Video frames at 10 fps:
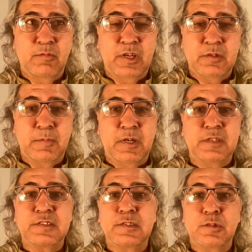white
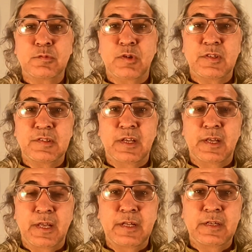masks towards the
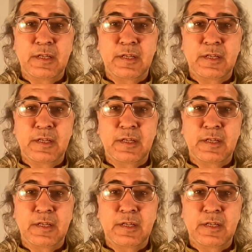end,